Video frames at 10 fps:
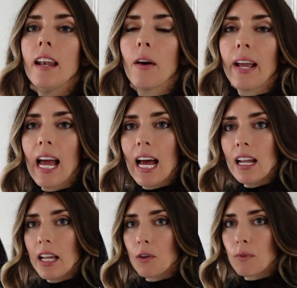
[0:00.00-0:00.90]
Now I
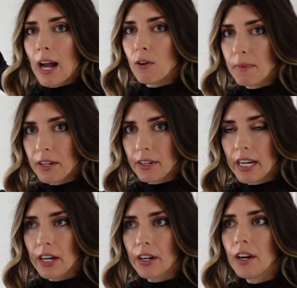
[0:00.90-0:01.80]
had a round mirror
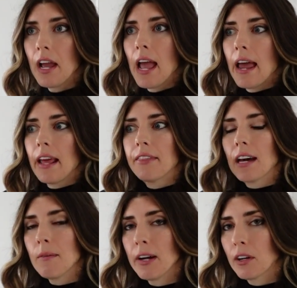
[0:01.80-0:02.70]
here, and I
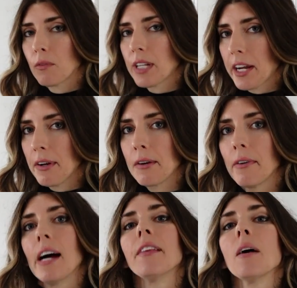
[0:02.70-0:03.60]
thought about decorating
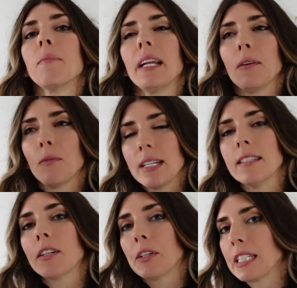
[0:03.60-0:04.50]
around that, but it
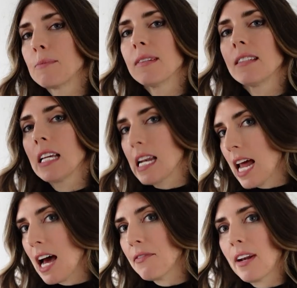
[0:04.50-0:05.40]
wasn't Christmassy
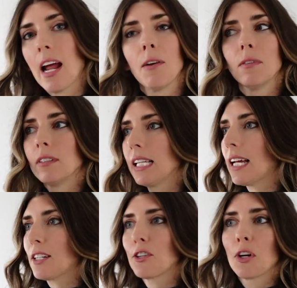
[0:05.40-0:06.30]
enough, and I really
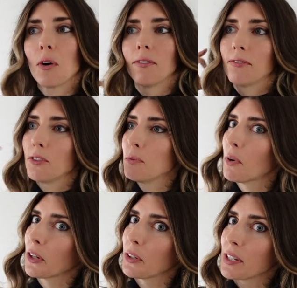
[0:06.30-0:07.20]
like to go full
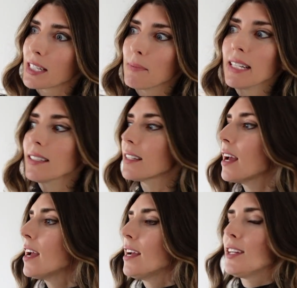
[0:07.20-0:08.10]
board Christmas.
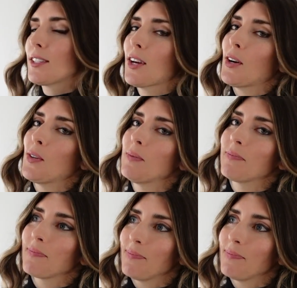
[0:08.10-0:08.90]
So